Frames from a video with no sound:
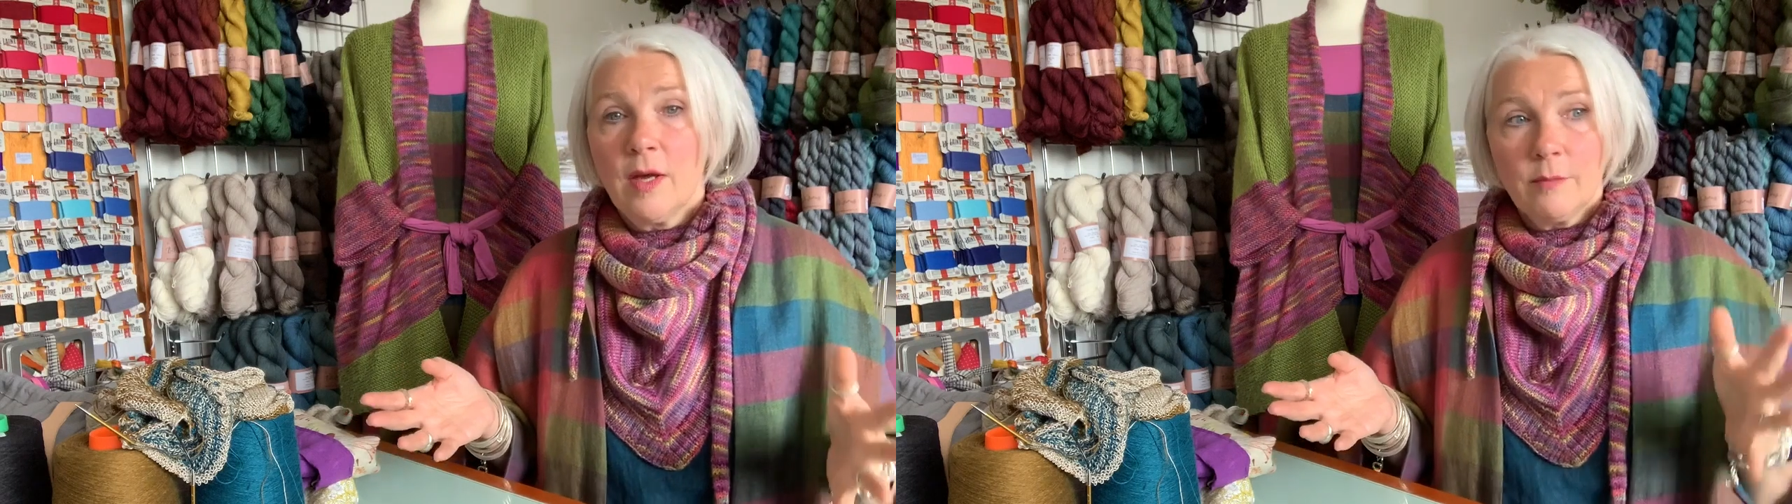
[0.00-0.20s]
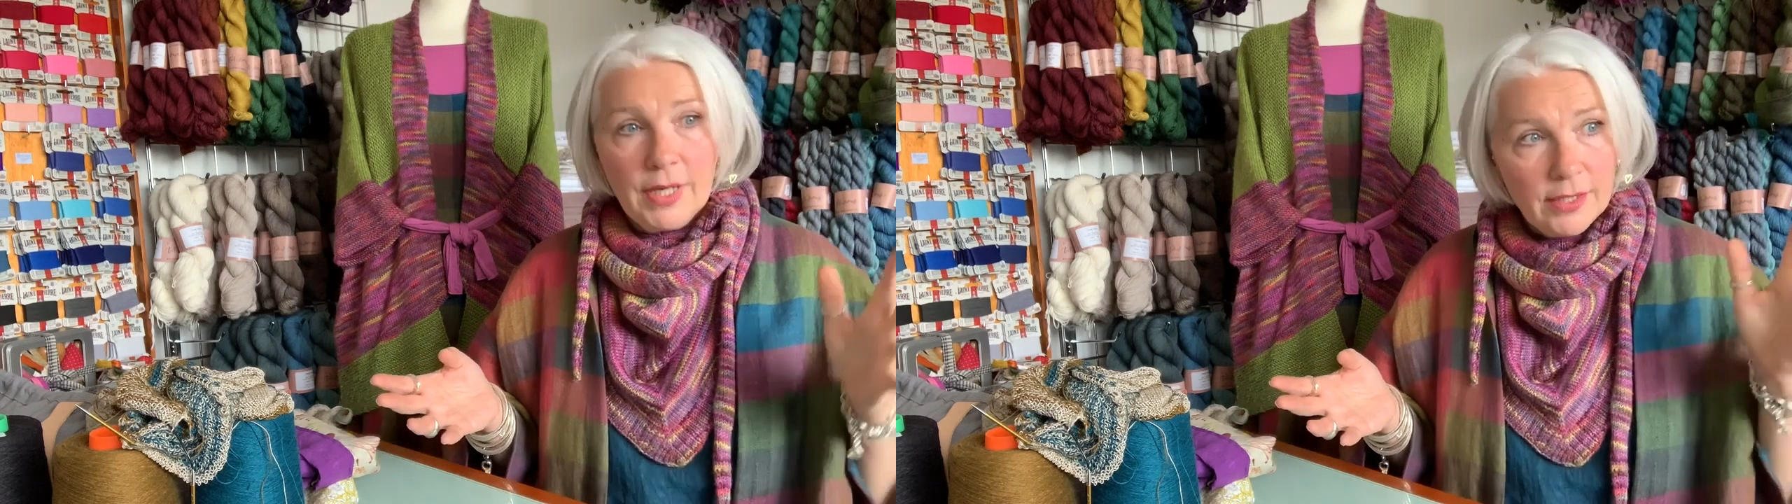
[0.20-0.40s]

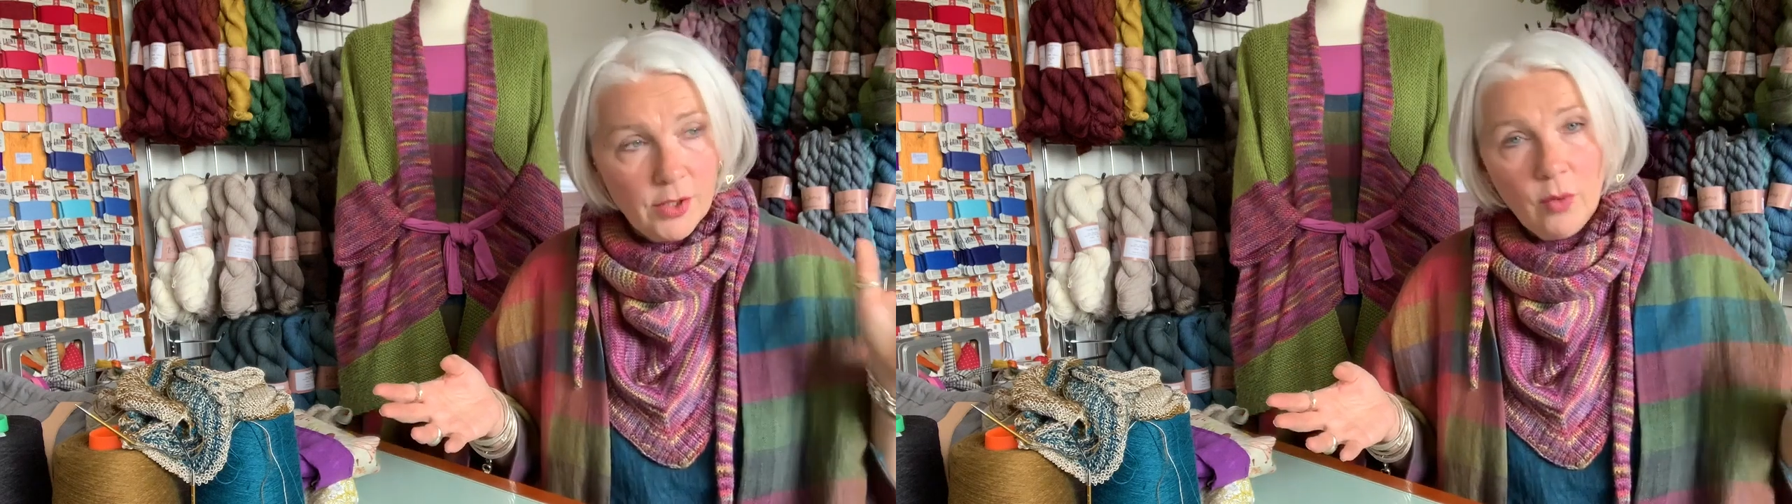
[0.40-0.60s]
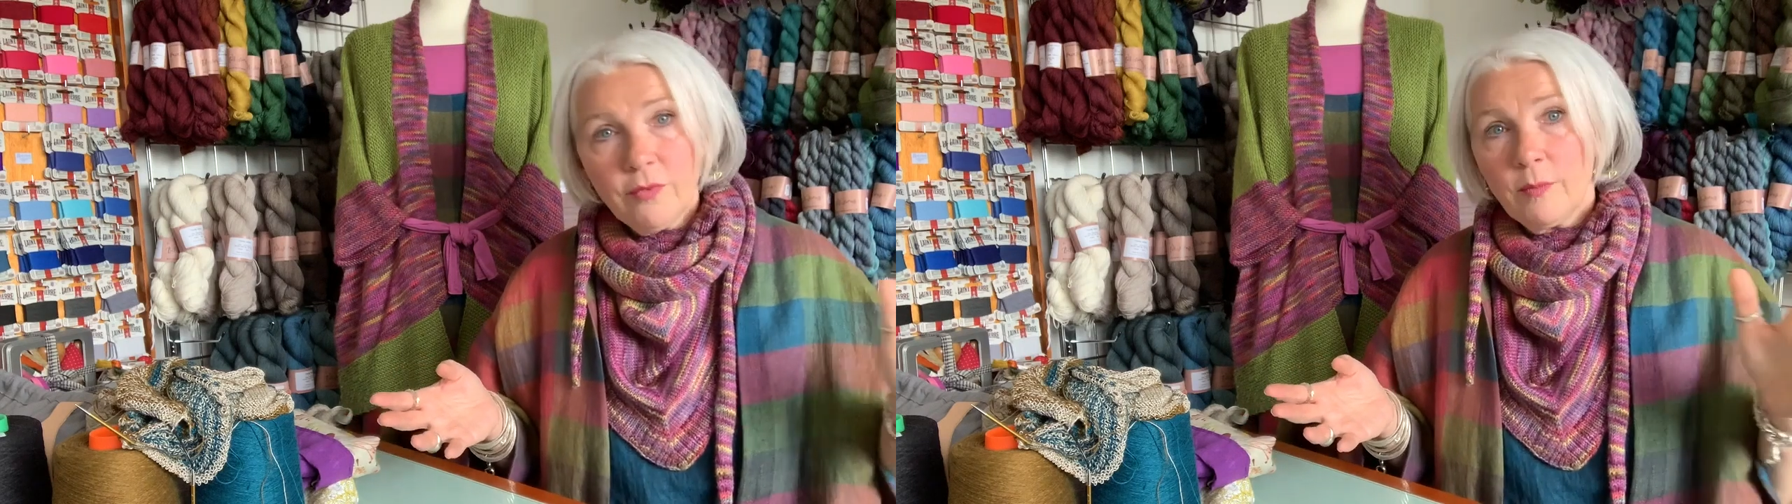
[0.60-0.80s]
But I
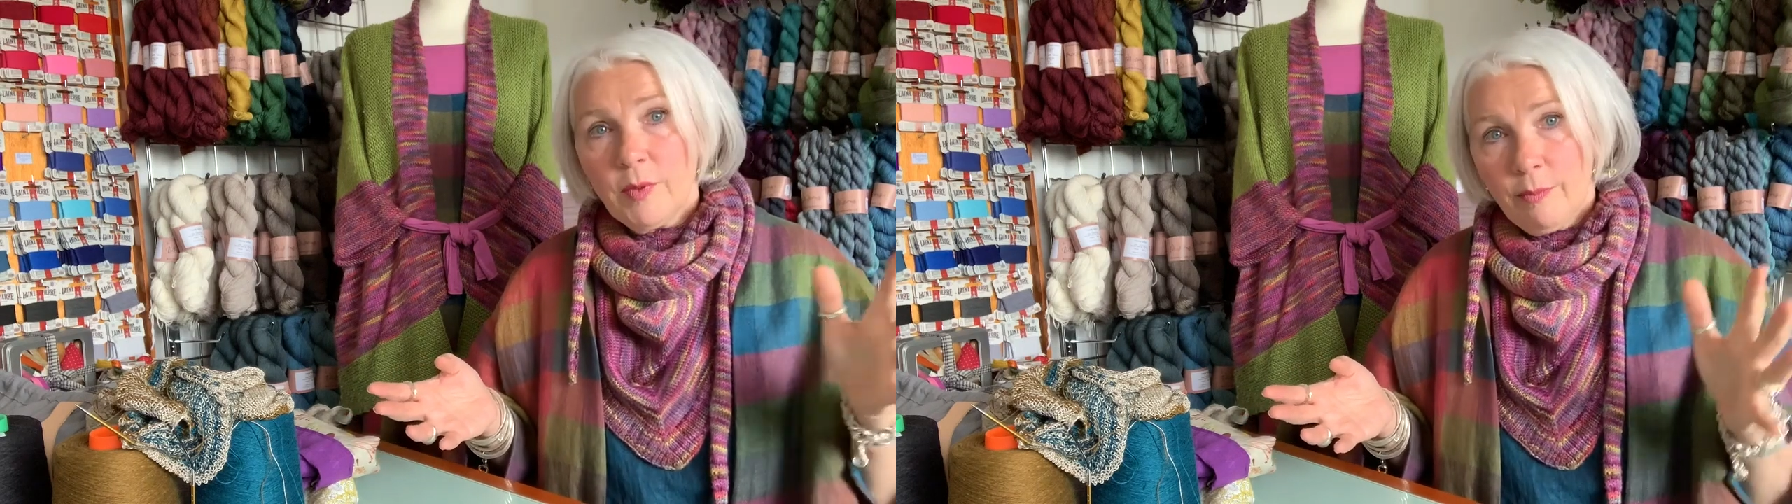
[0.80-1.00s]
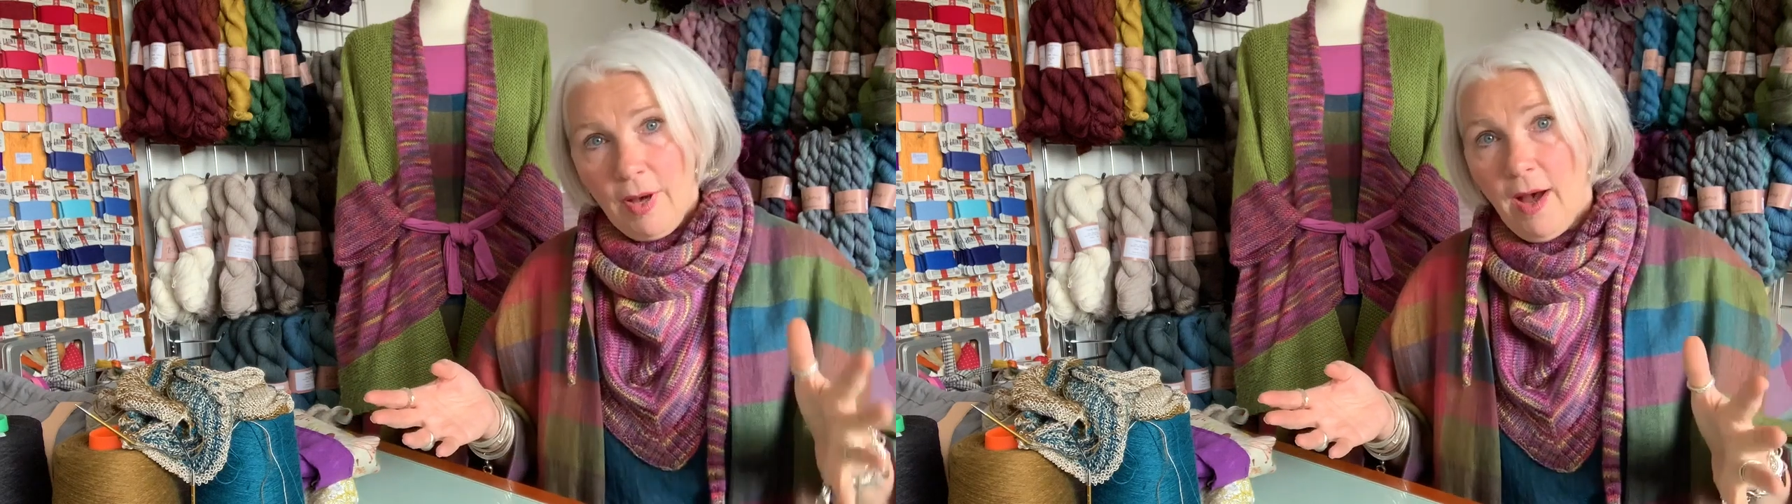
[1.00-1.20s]
know from the
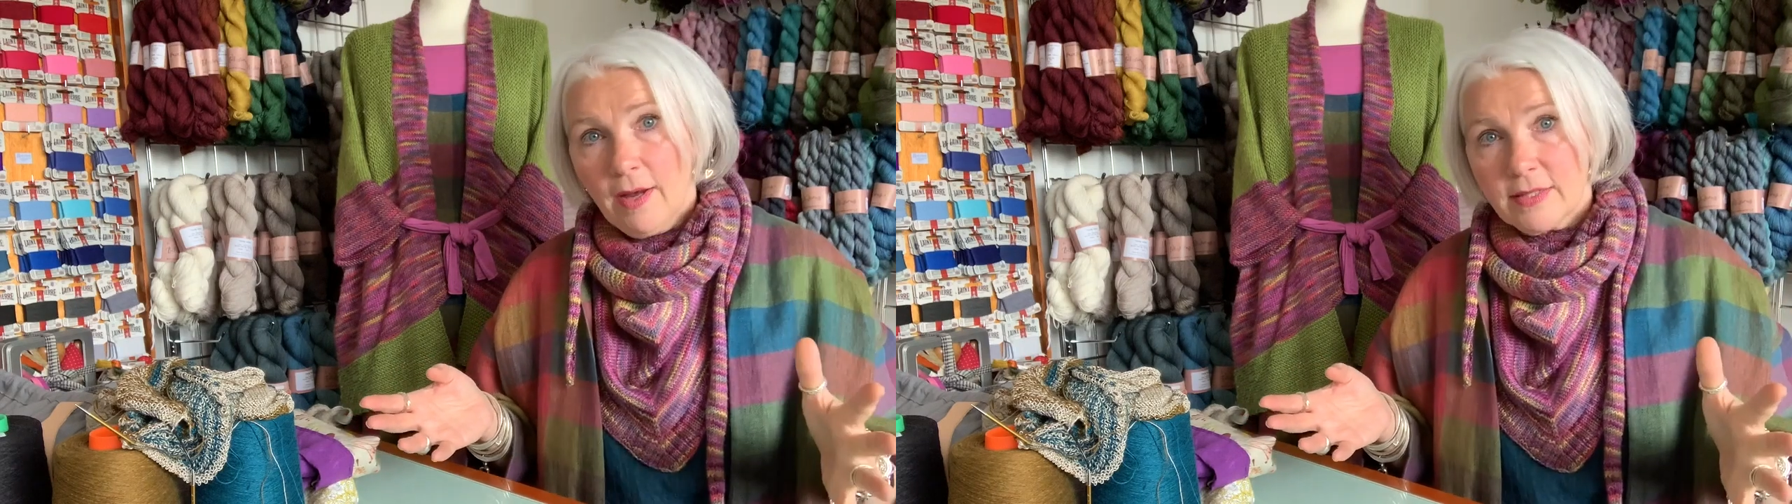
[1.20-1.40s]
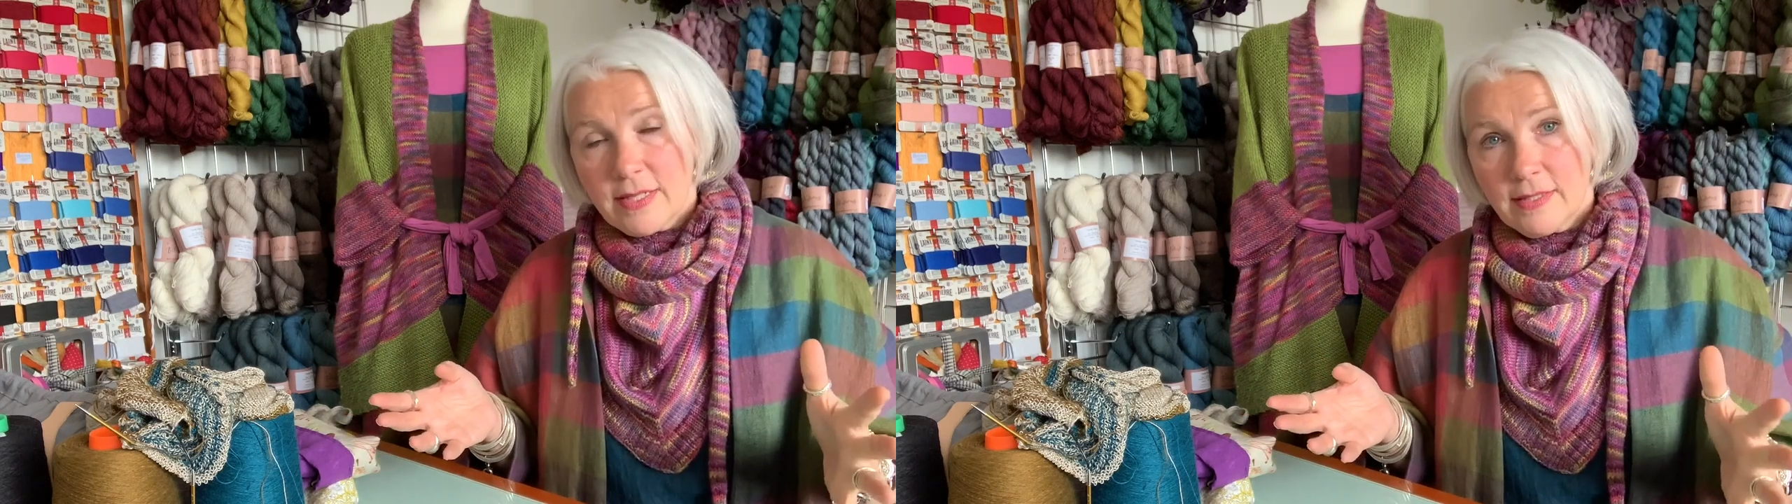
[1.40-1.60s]

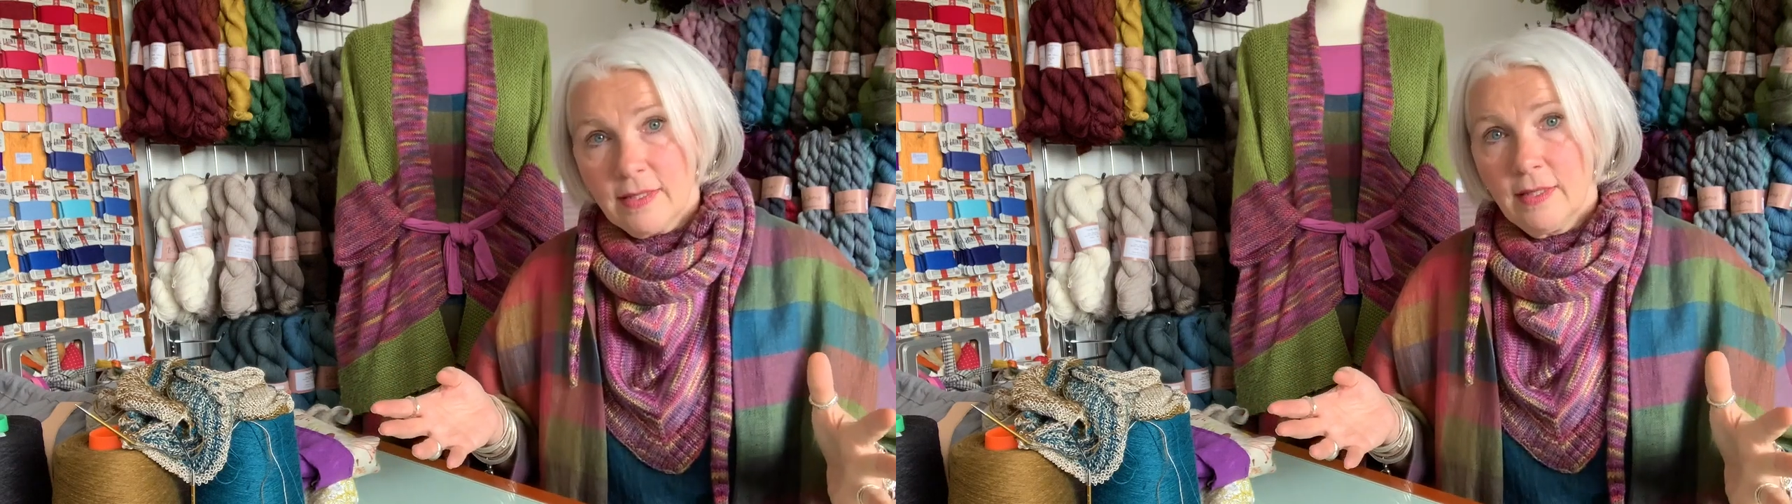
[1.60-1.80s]
past